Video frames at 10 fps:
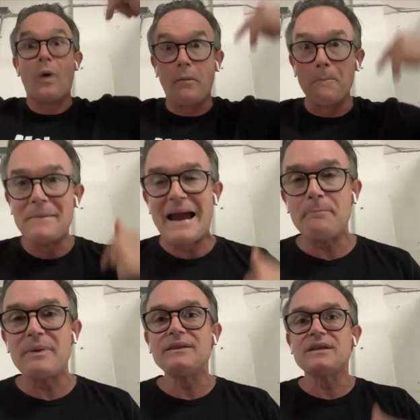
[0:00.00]
while
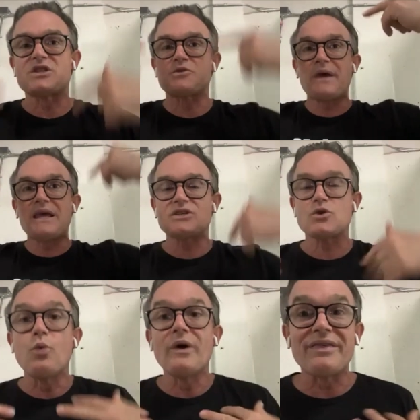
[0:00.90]
mapping the
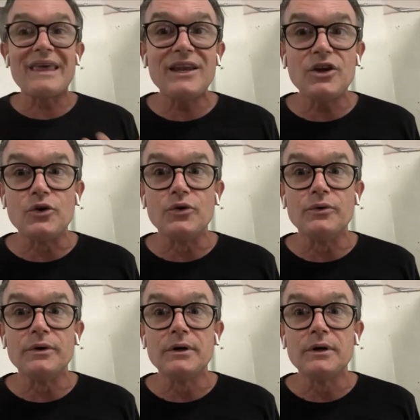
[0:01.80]
space within
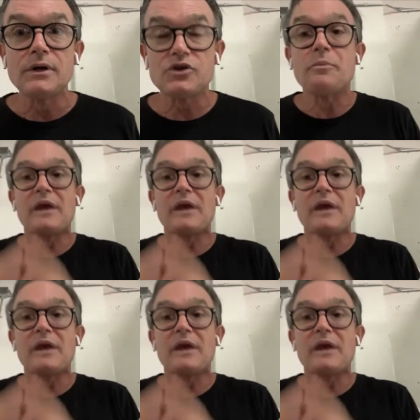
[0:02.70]
you to